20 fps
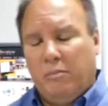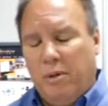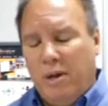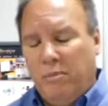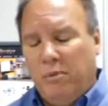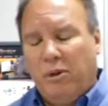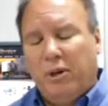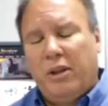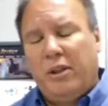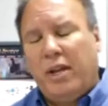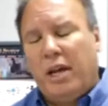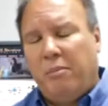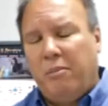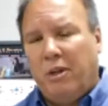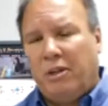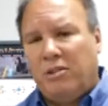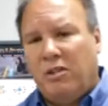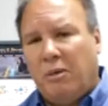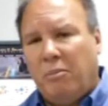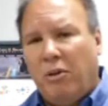People get that
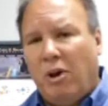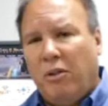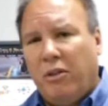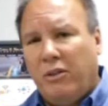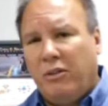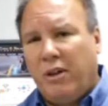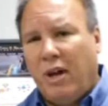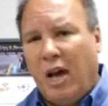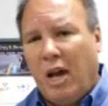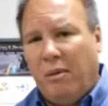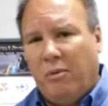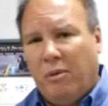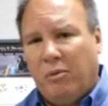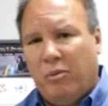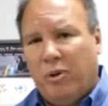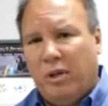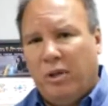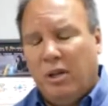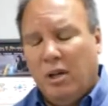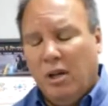mixed up all the time,
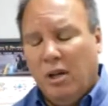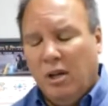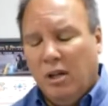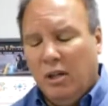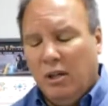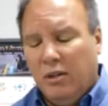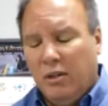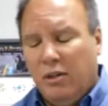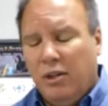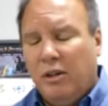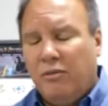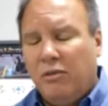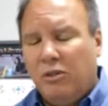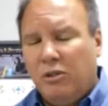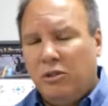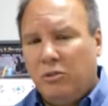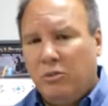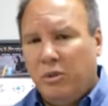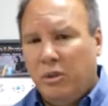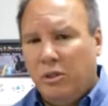and what the
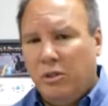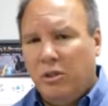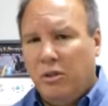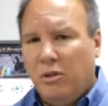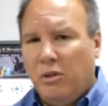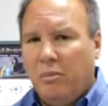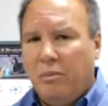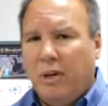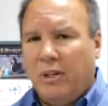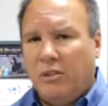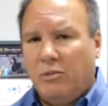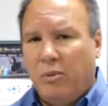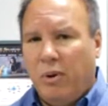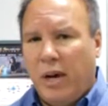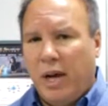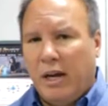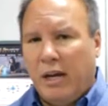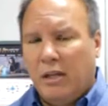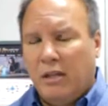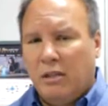difference between the two, the best
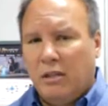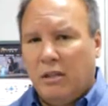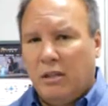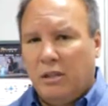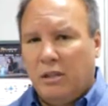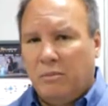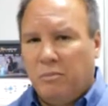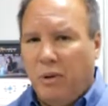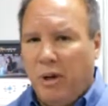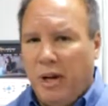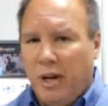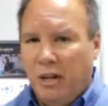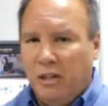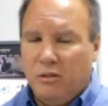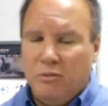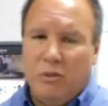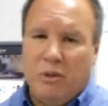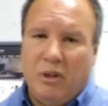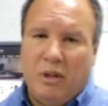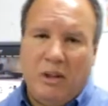way I can explain it
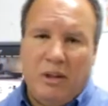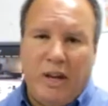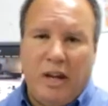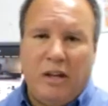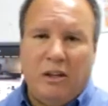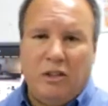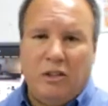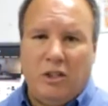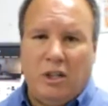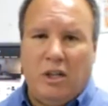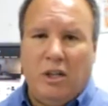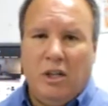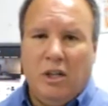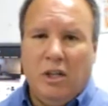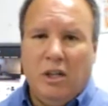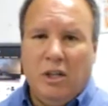is with an analogy.